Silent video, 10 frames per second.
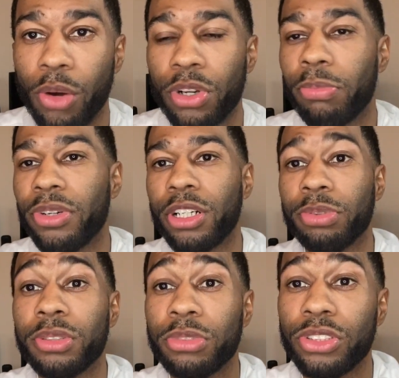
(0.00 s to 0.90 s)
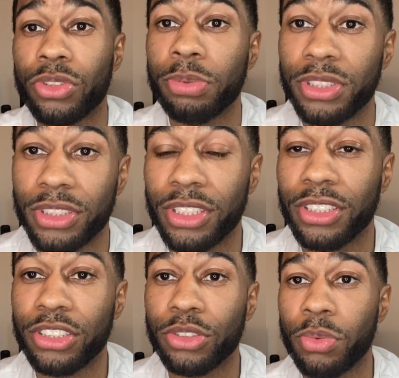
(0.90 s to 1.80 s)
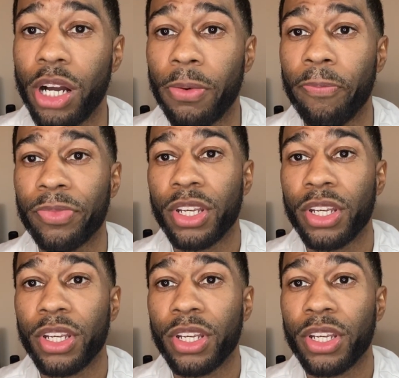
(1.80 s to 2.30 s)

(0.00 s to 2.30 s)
I want to bring up some scriptures to this as well.